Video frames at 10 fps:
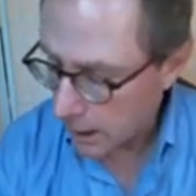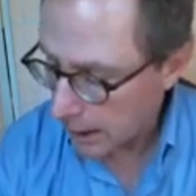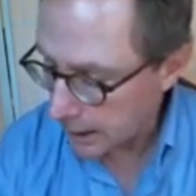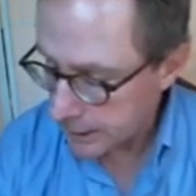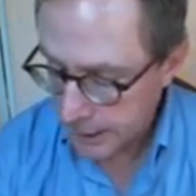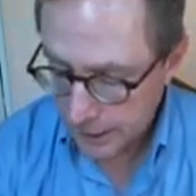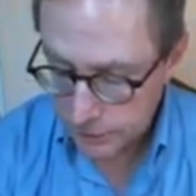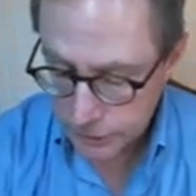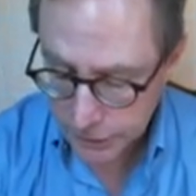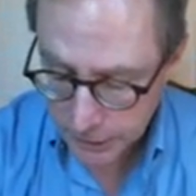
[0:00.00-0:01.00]
going to take a
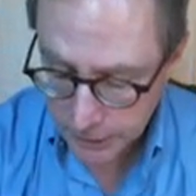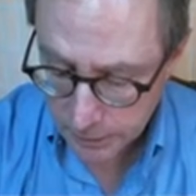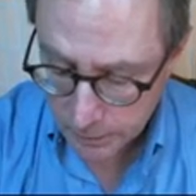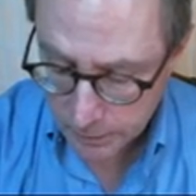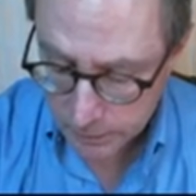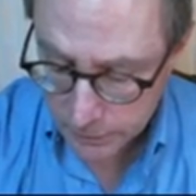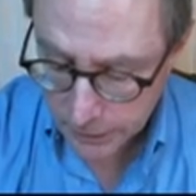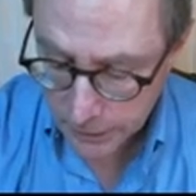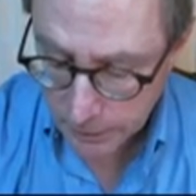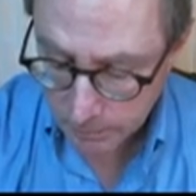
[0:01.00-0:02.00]
g
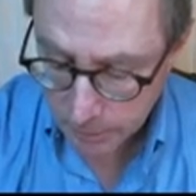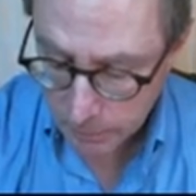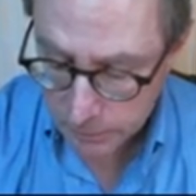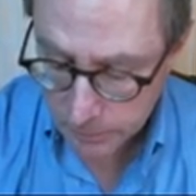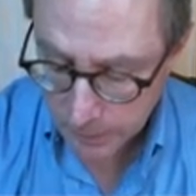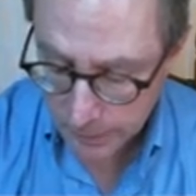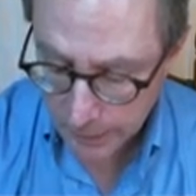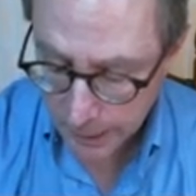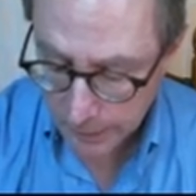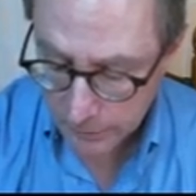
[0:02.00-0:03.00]
composed with
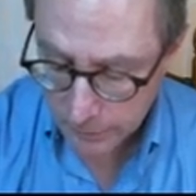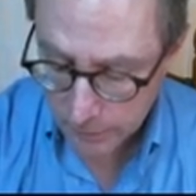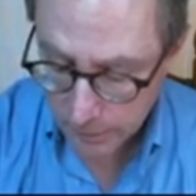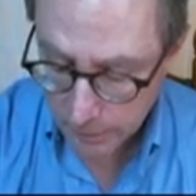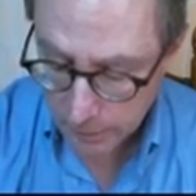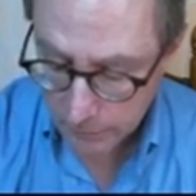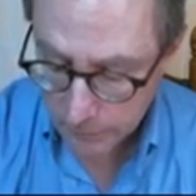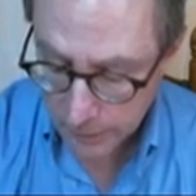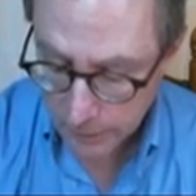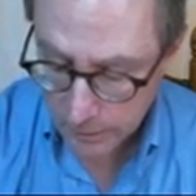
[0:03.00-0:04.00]
h of
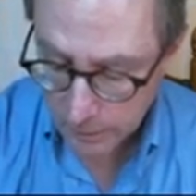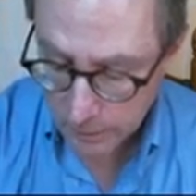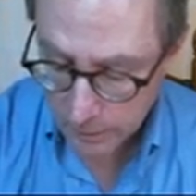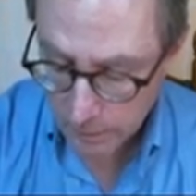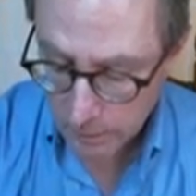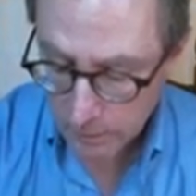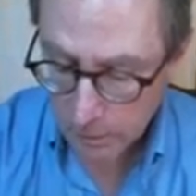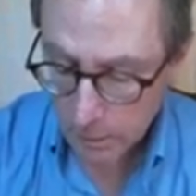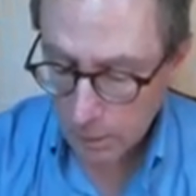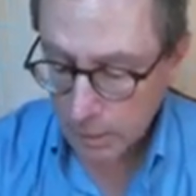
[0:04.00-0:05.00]
v.
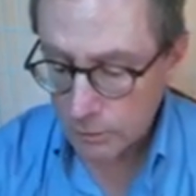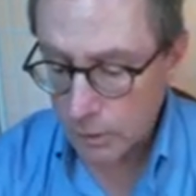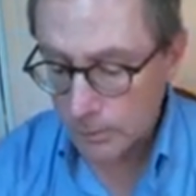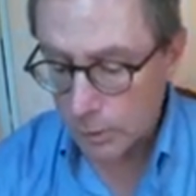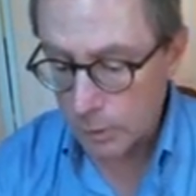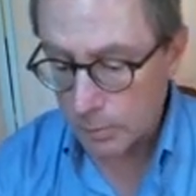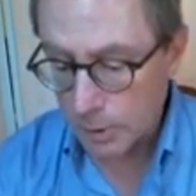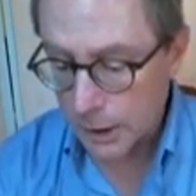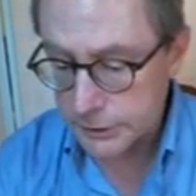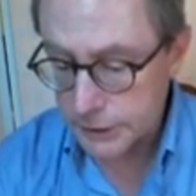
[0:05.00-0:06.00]
So I'm going to
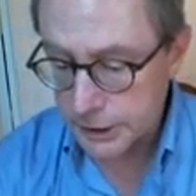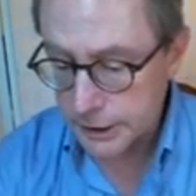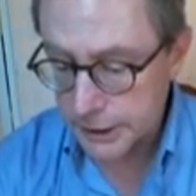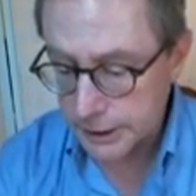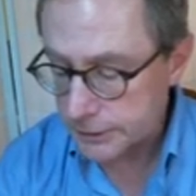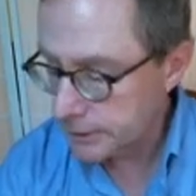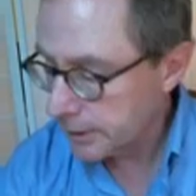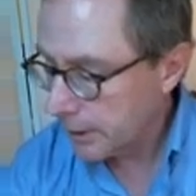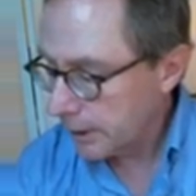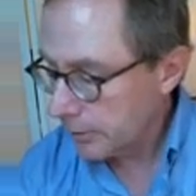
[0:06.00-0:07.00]
apply g to this.
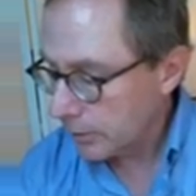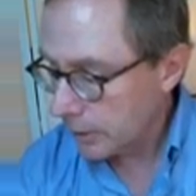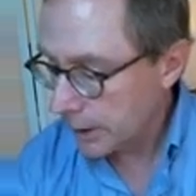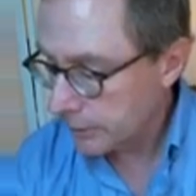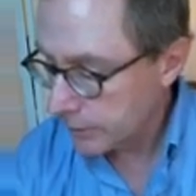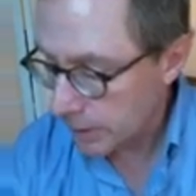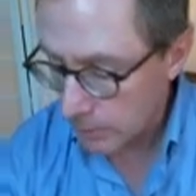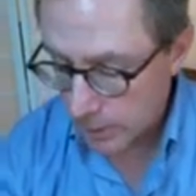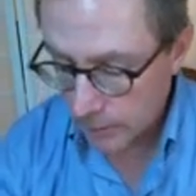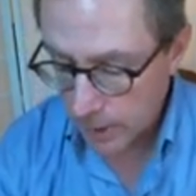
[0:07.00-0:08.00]
So let's see,
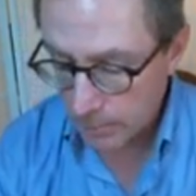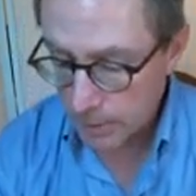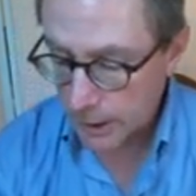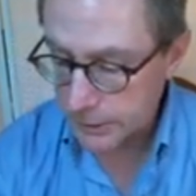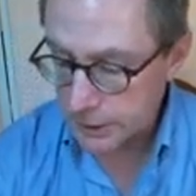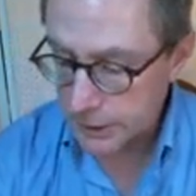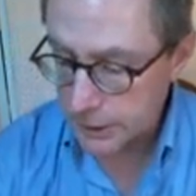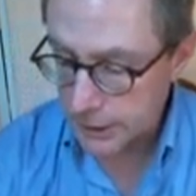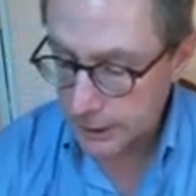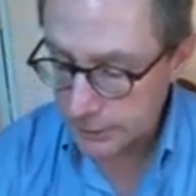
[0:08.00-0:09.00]
when I apply g to
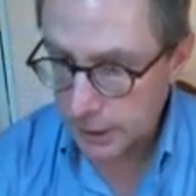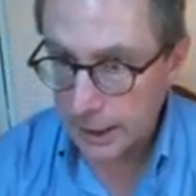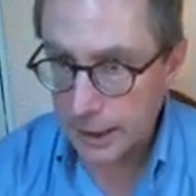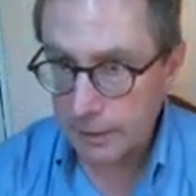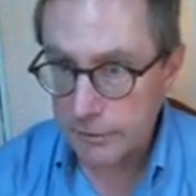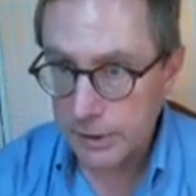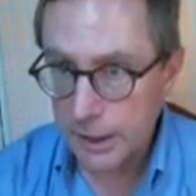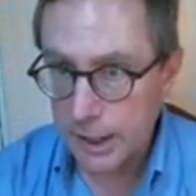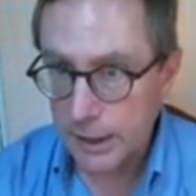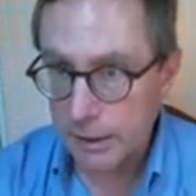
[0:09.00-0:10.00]
this, I have to
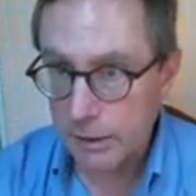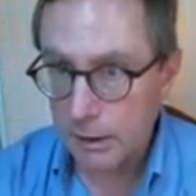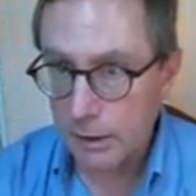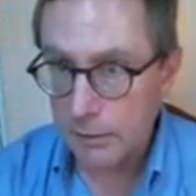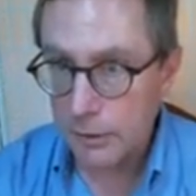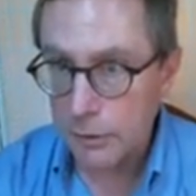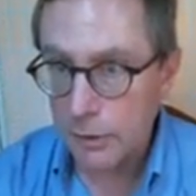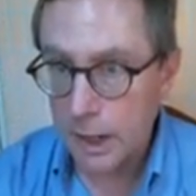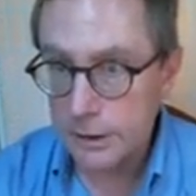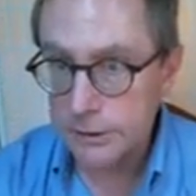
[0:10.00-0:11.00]
take the new
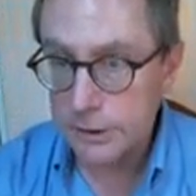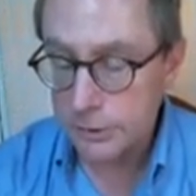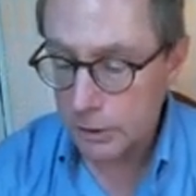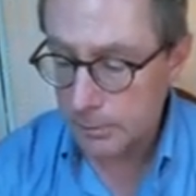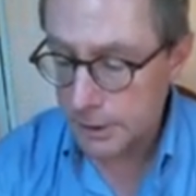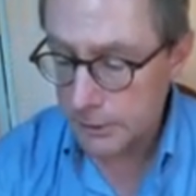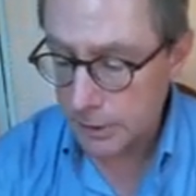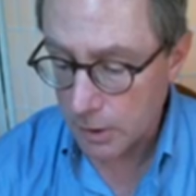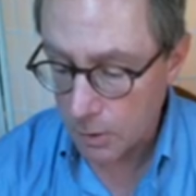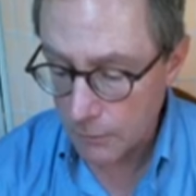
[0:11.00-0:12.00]
constant term is the
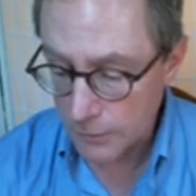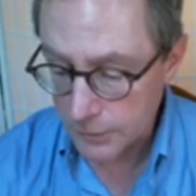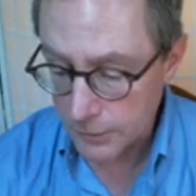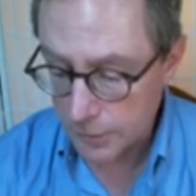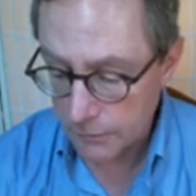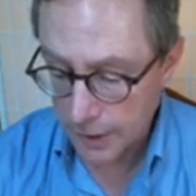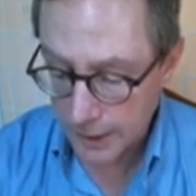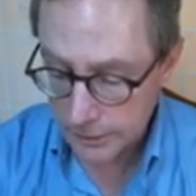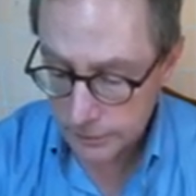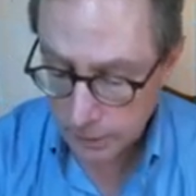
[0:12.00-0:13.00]
coefficient of
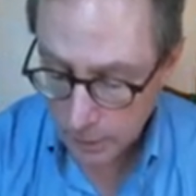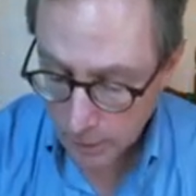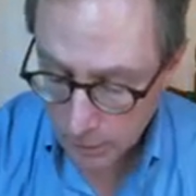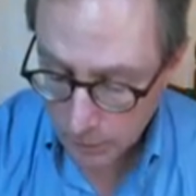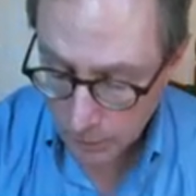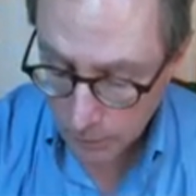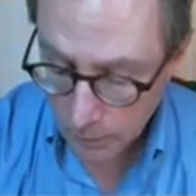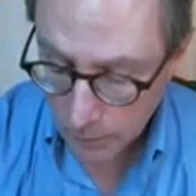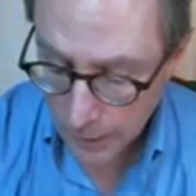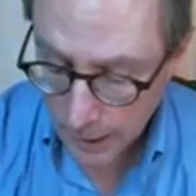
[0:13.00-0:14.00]
x.
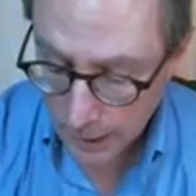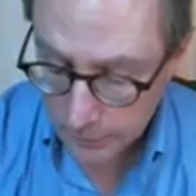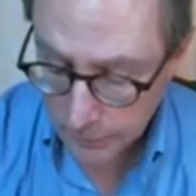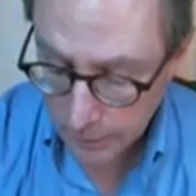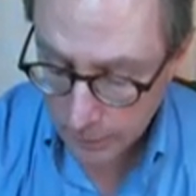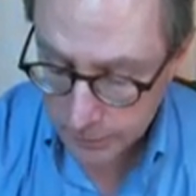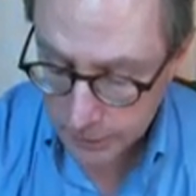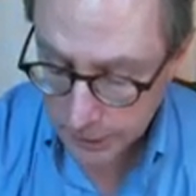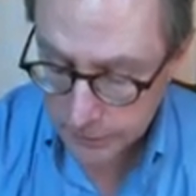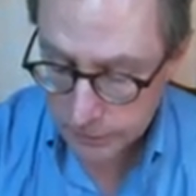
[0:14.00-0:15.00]
So that's
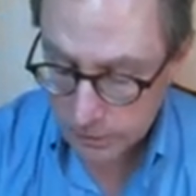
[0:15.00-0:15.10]
6.